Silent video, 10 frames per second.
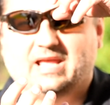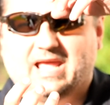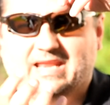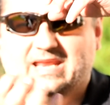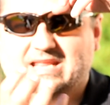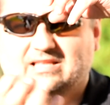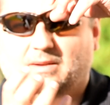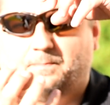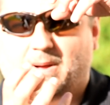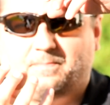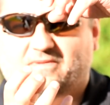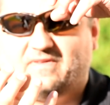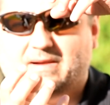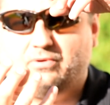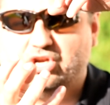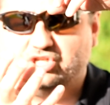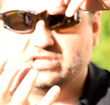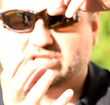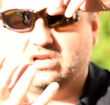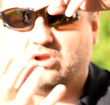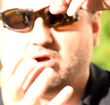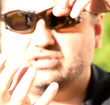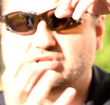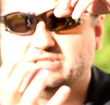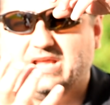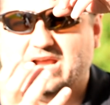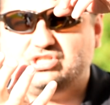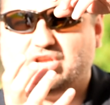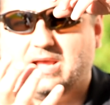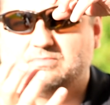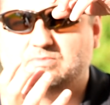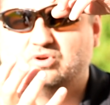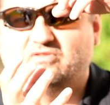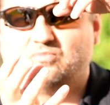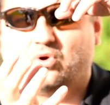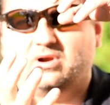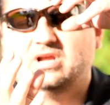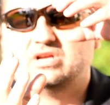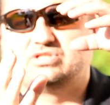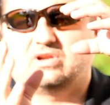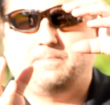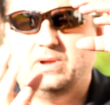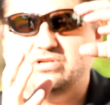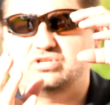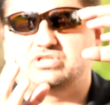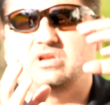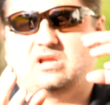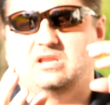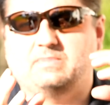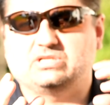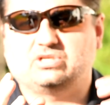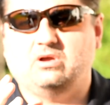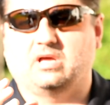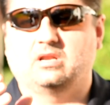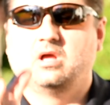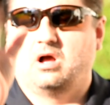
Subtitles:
and any little bump or vibration is going to cause your dash cam to move more, so your picture's not going to be as good.